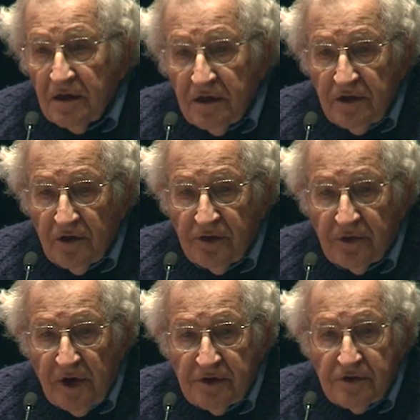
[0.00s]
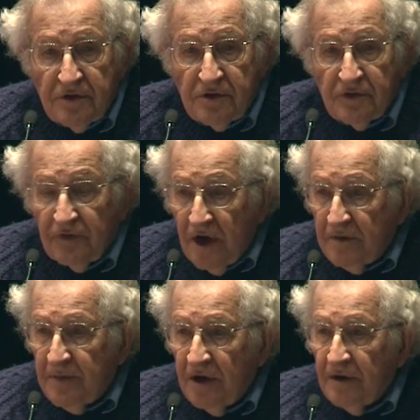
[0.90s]
He authorized the use of
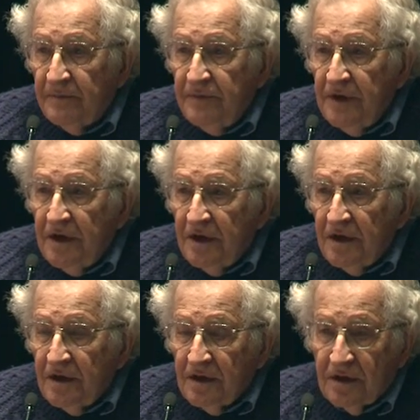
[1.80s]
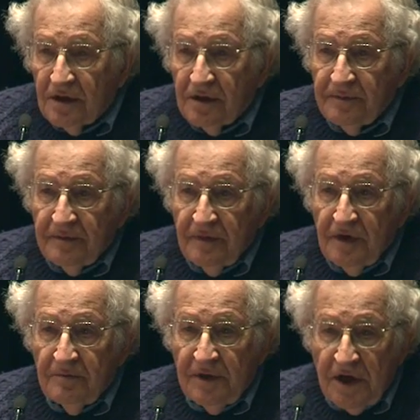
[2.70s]
napalm,
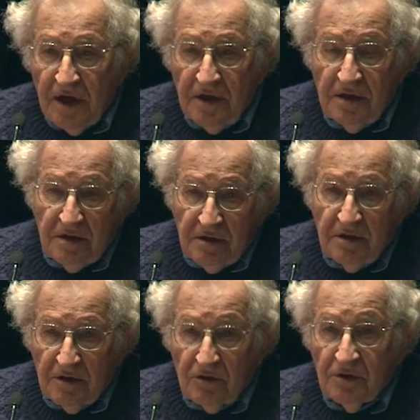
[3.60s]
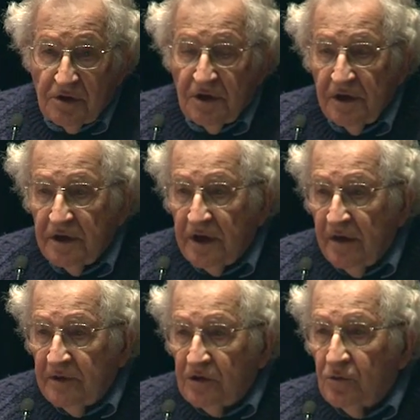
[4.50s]
began, crucially,
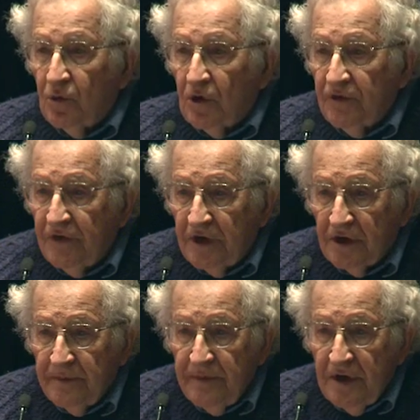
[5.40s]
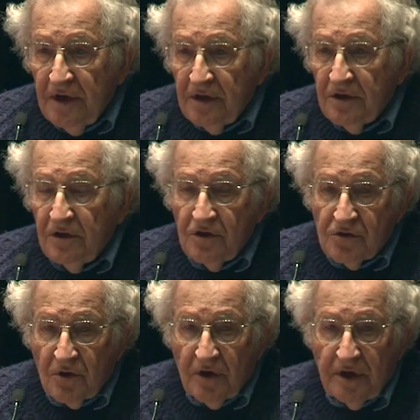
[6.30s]
chemical warfare to
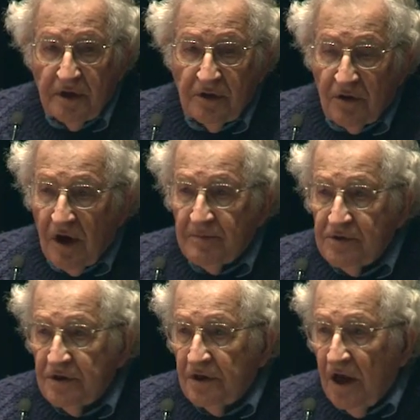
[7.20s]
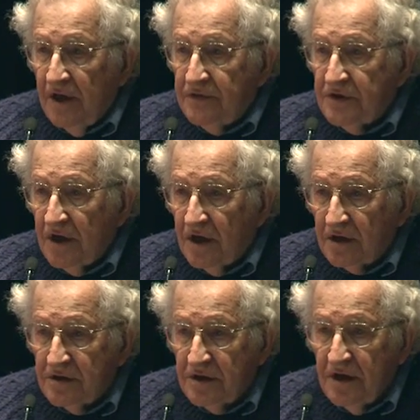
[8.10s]
destroy crops and livestock.